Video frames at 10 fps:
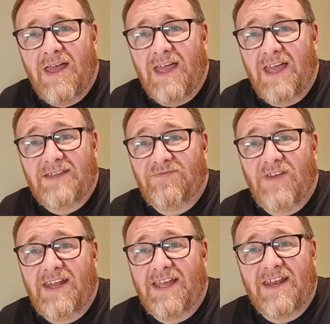it is
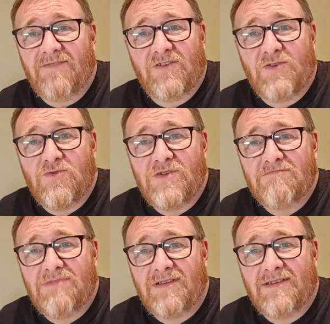very kind of
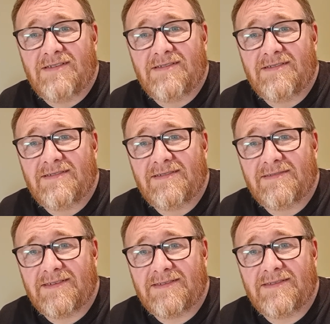Kronenbourg
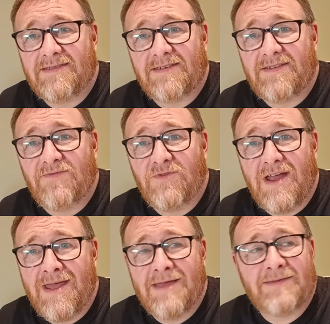
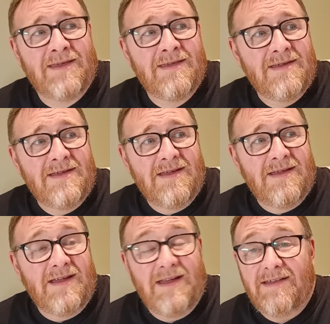1664 esque
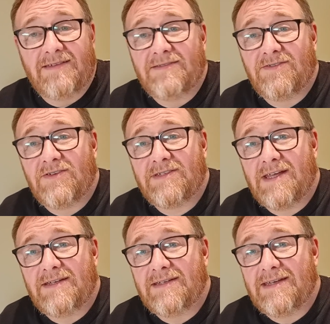and just
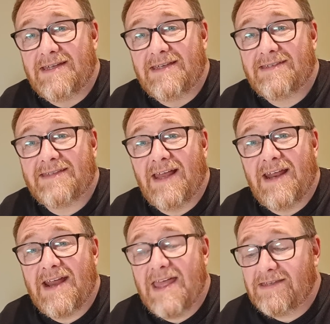earned degree
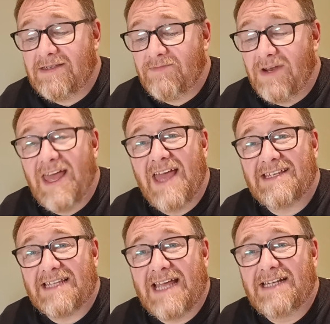Stella-esque. But it
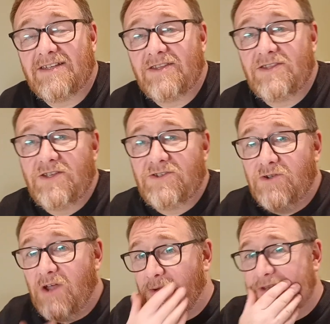is lighter than the
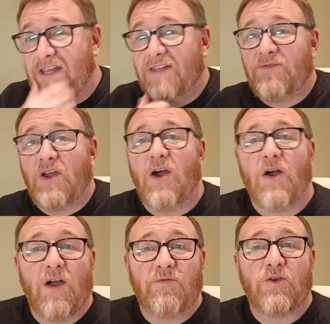two. I would say
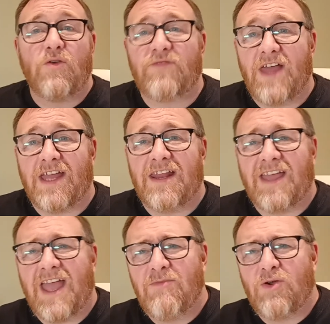if you're going for that kind
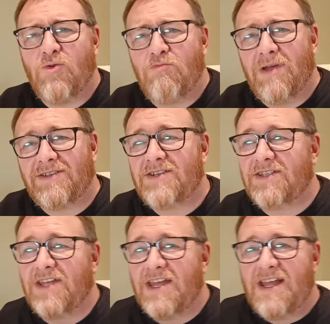of chemical
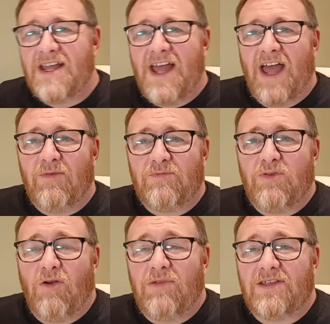bitterness, I would
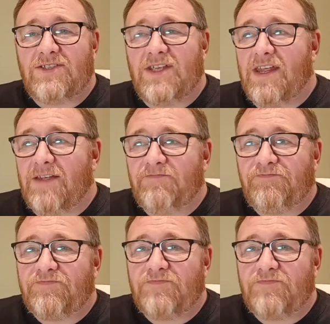probably say